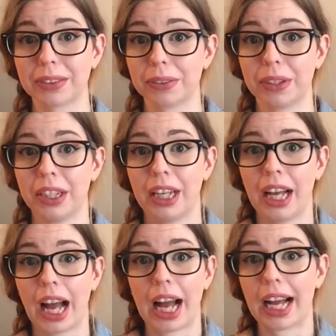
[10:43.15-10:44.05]
So
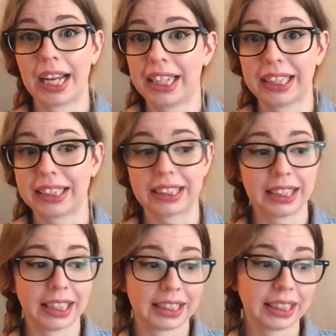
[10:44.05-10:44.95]

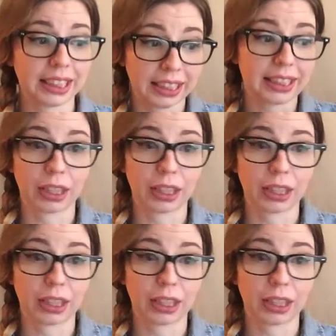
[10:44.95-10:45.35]
it's